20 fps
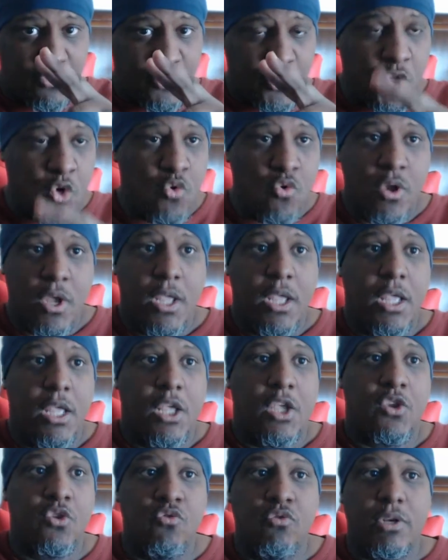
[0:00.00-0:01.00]
2,
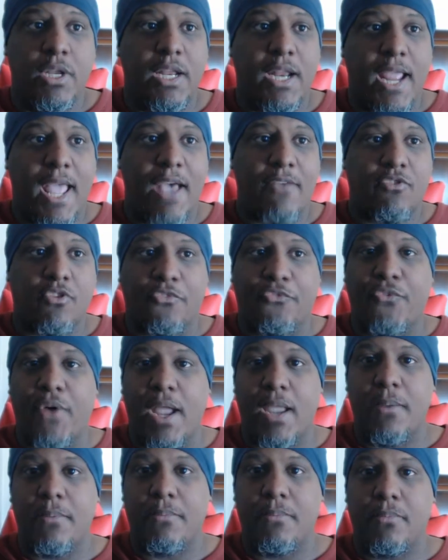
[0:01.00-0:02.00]
you didn't have to
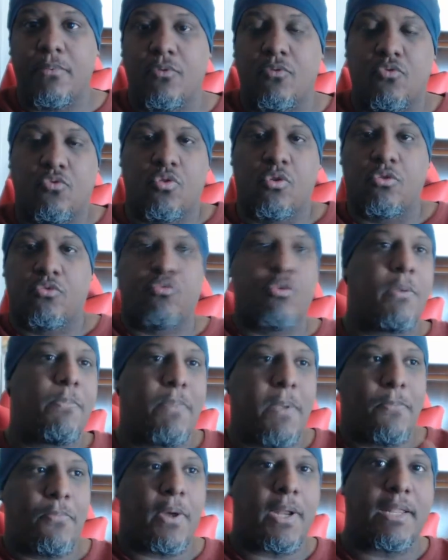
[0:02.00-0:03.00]
fight 2 or 3
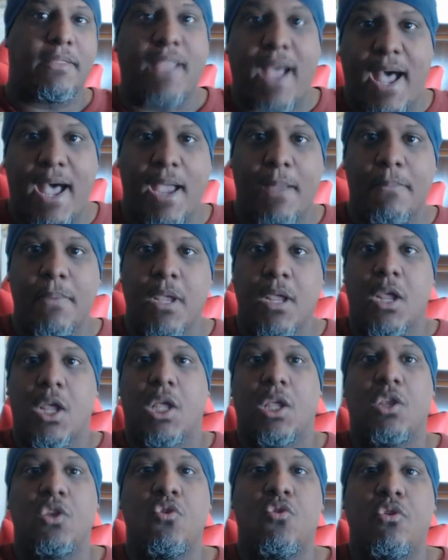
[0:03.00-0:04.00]
people at a time.
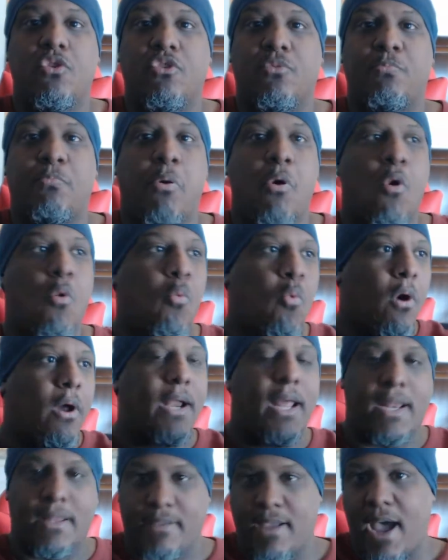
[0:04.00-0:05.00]
You could just pull
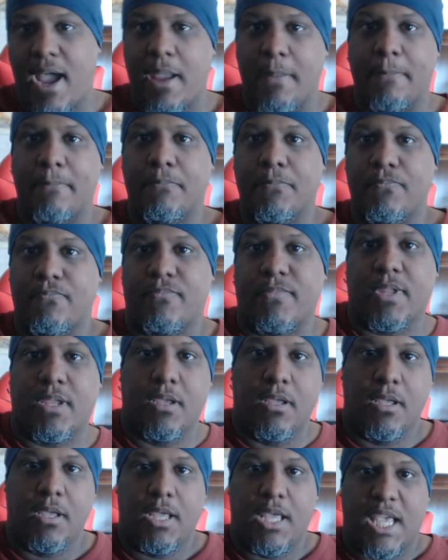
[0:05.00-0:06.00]
one at a time
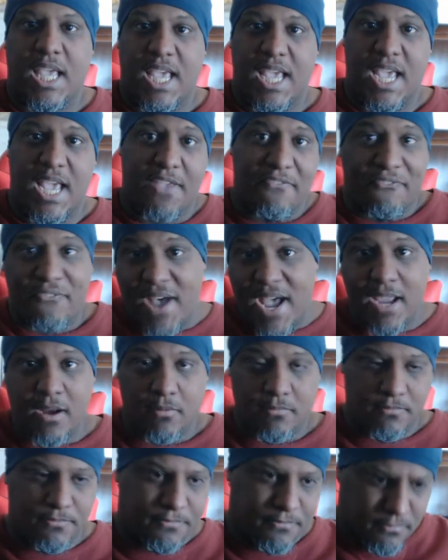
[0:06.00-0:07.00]
and fight
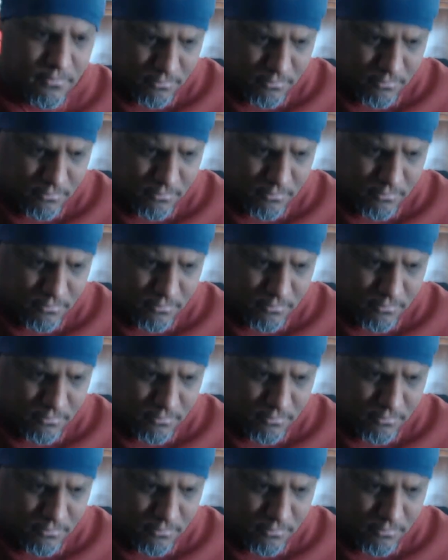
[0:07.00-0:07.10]
them.